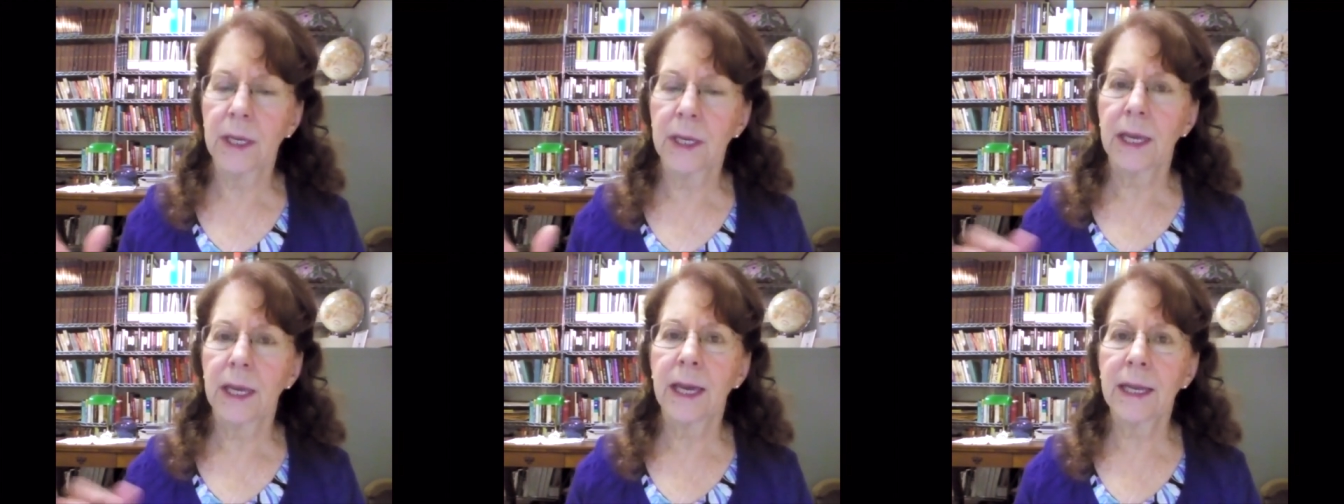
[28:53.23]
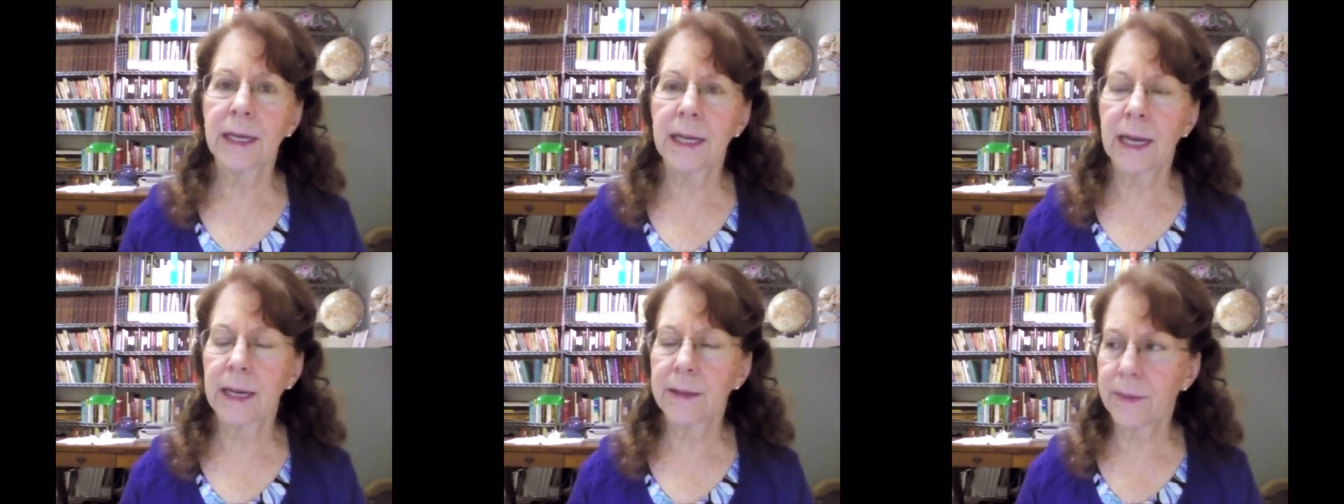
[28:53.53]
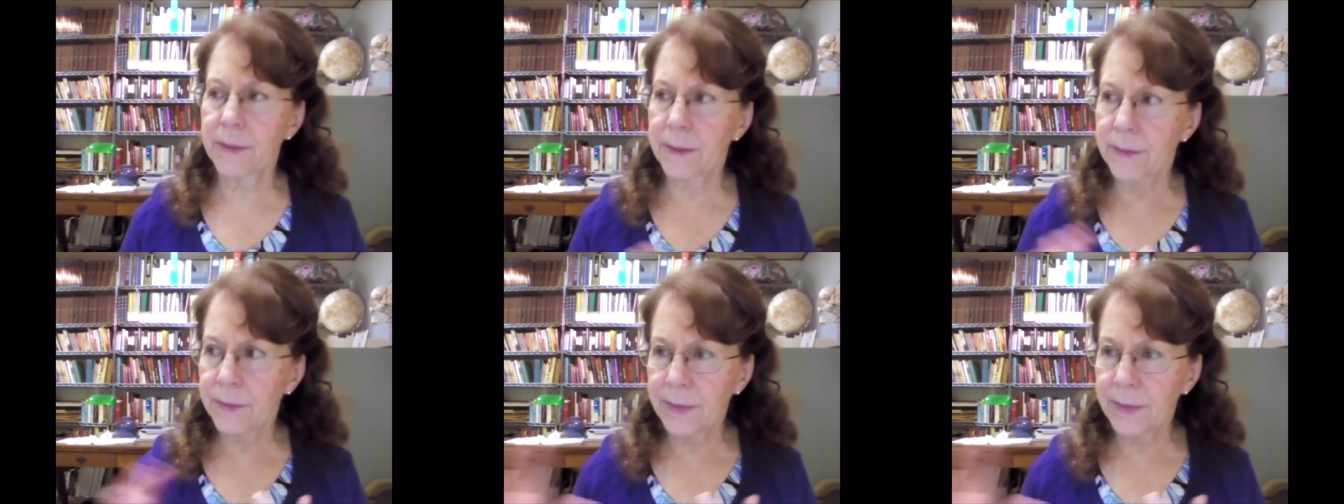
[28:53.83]
And, uh,
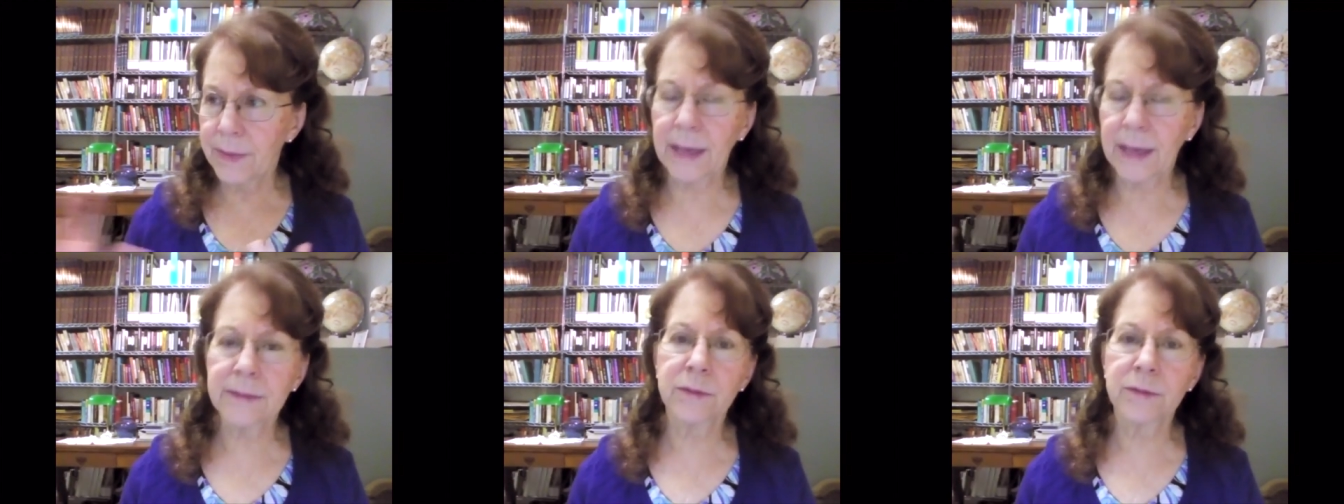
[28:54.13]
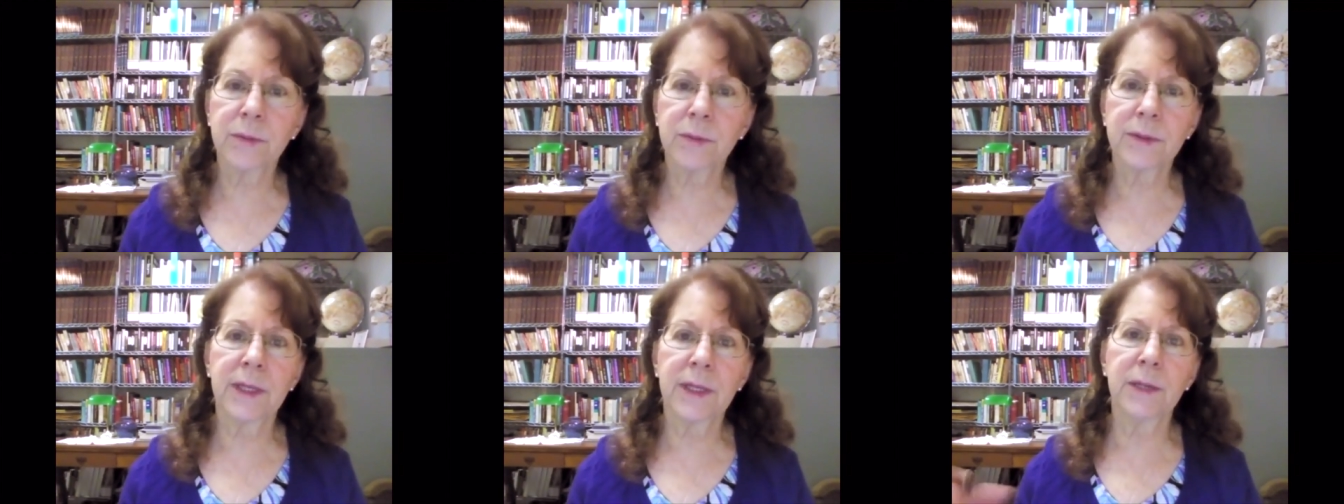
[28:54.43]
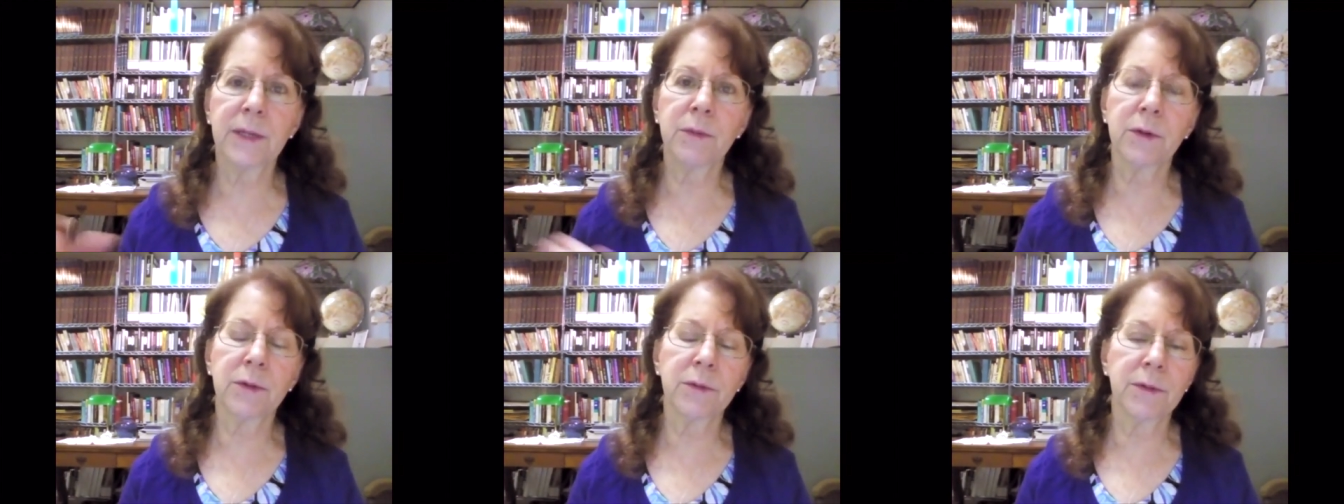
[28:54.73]
and that's what
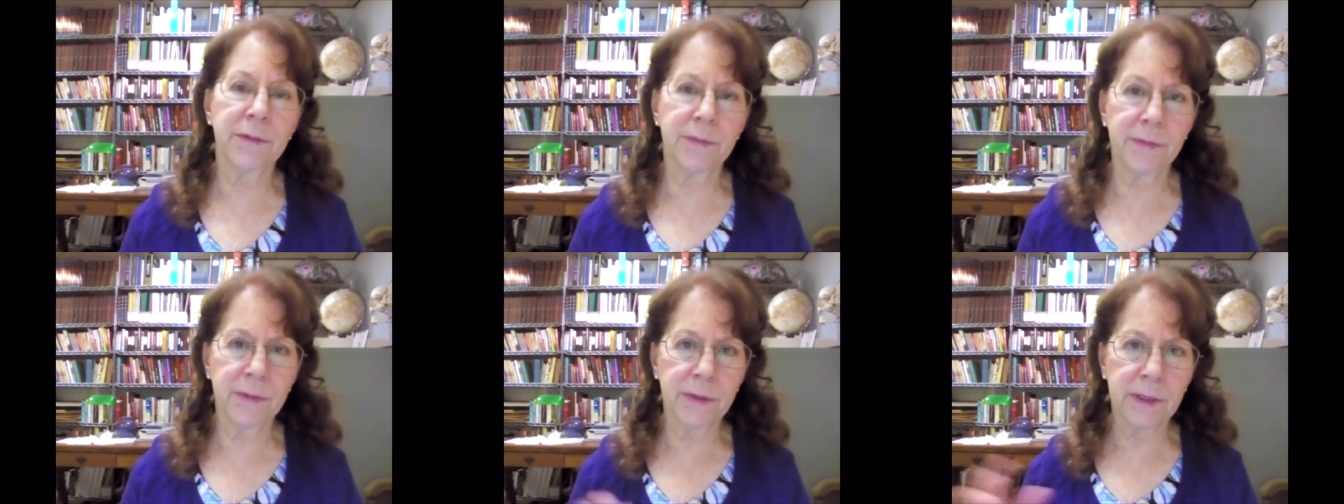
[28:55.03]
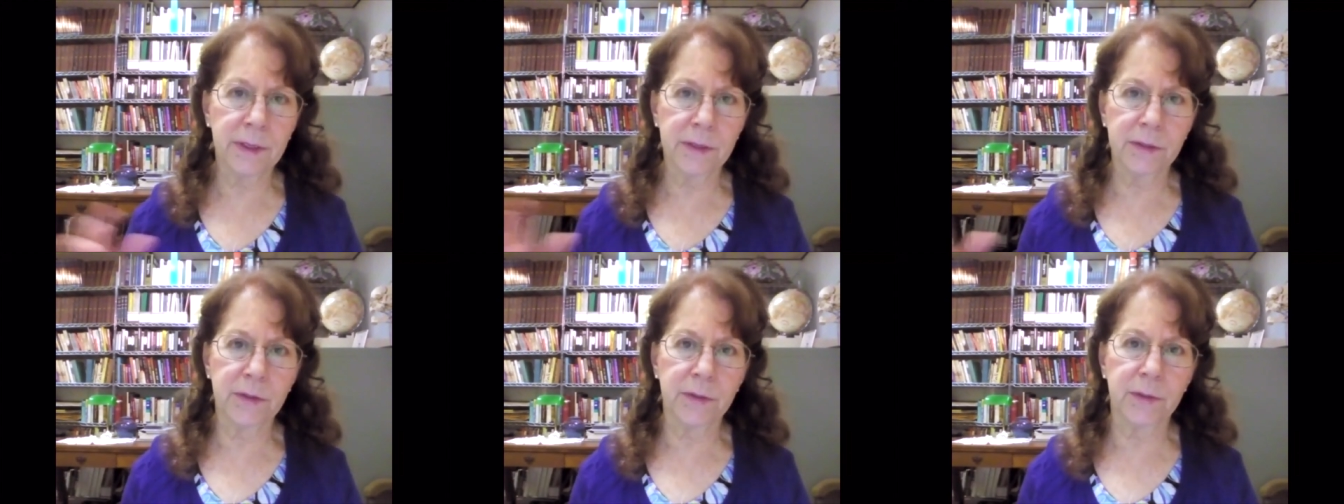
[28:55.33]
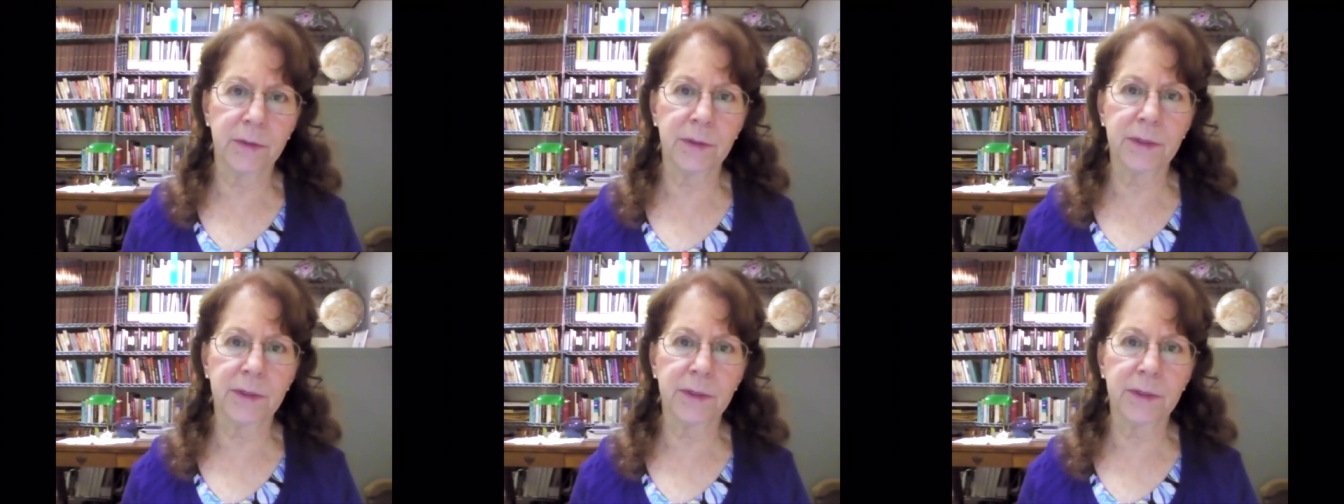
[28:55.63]
they were referring to,